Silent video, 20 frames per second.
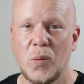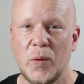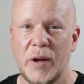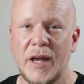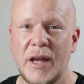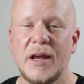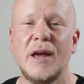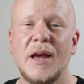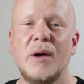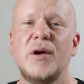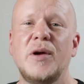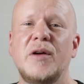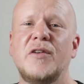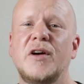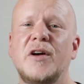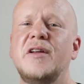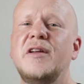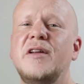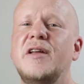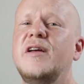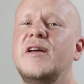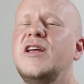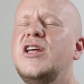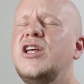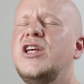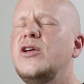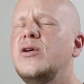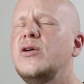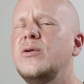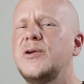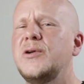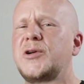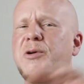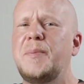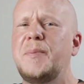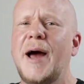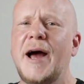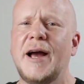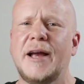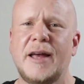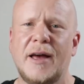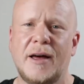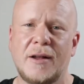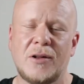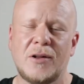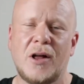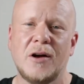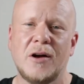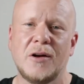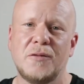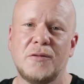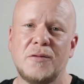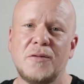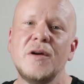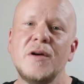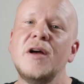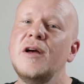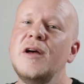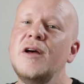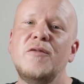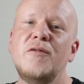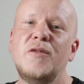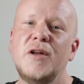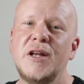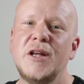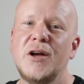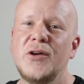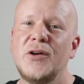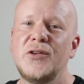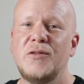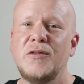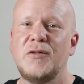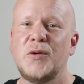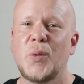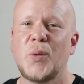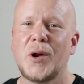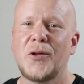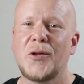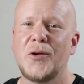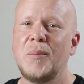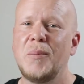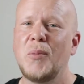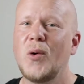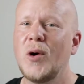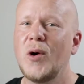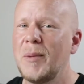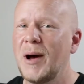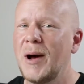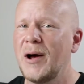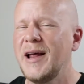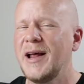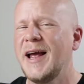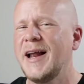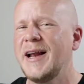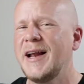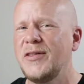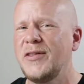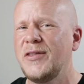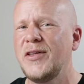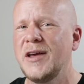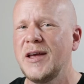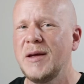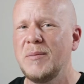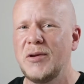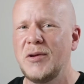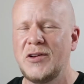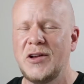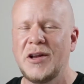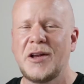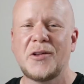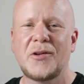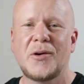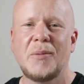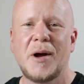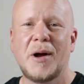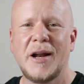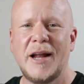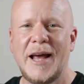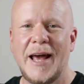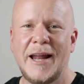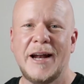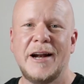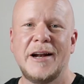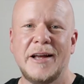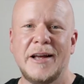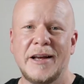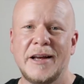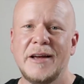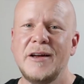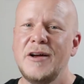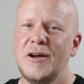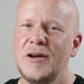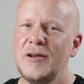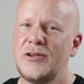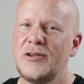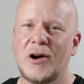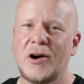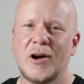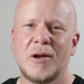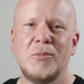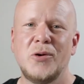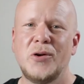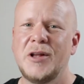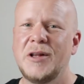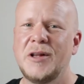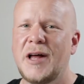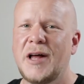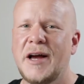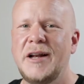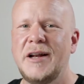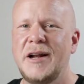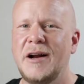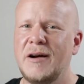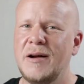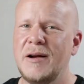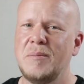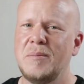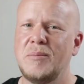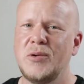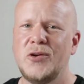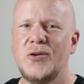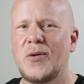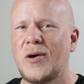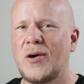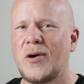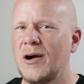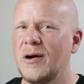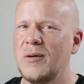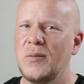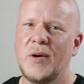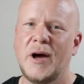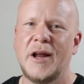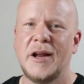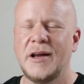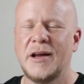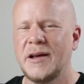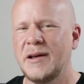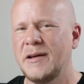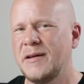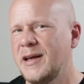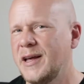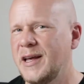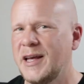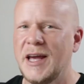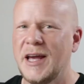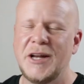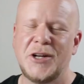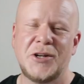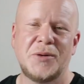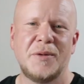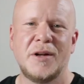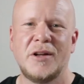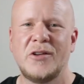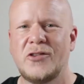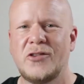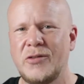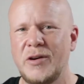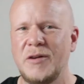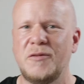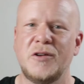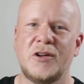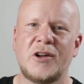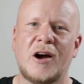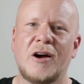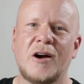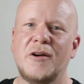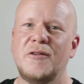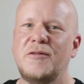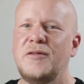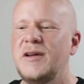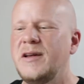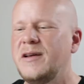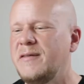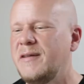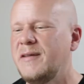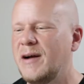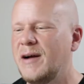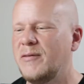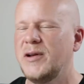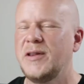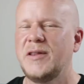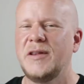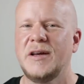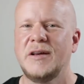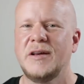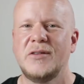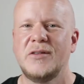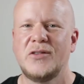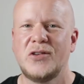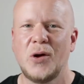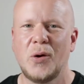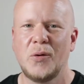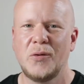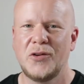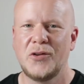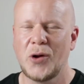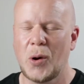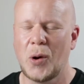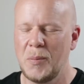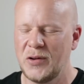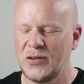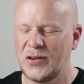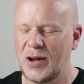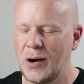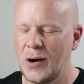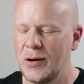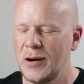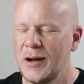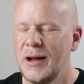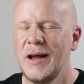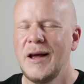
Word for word: week, and we have a huge back catalog of videos. If you want to learn more about anything in particular about editing, dark and moody, light and airy, boudoir, wedding, engagement, street photography, everything. So don't miss out.